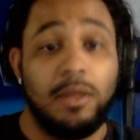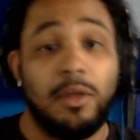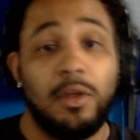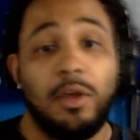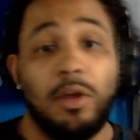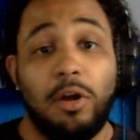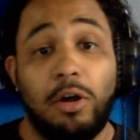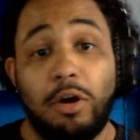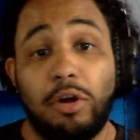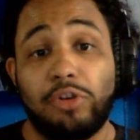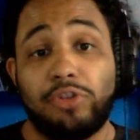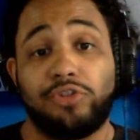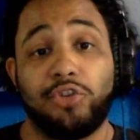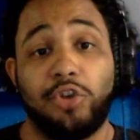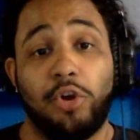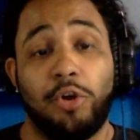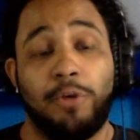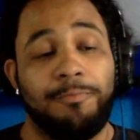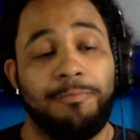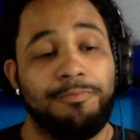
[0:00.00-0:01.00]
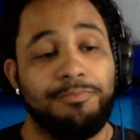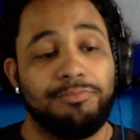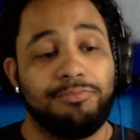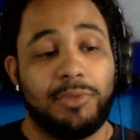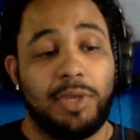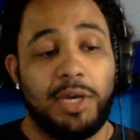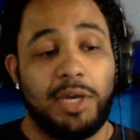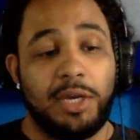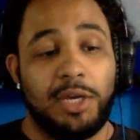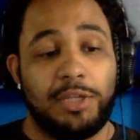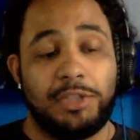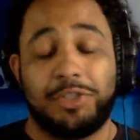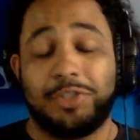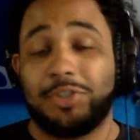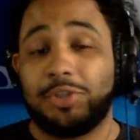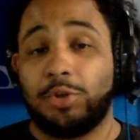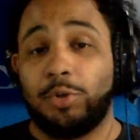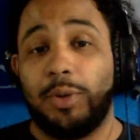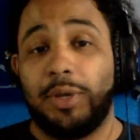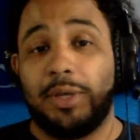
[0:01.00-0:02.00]
Also, just a
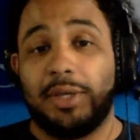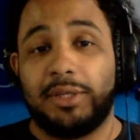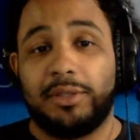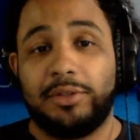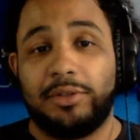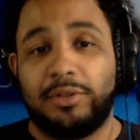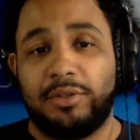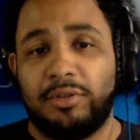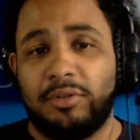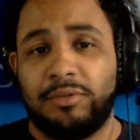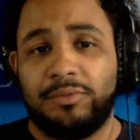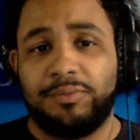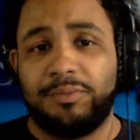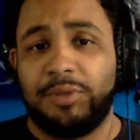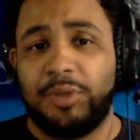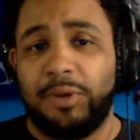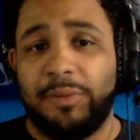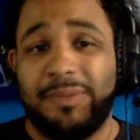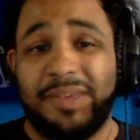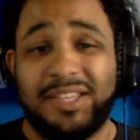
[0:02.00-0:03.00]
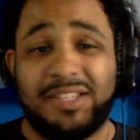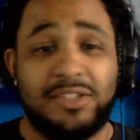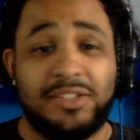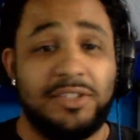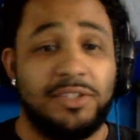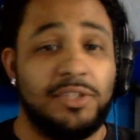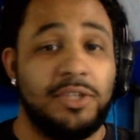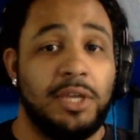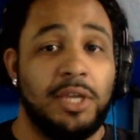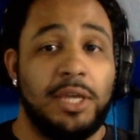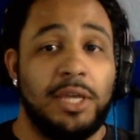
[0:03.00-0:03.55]
quick little message.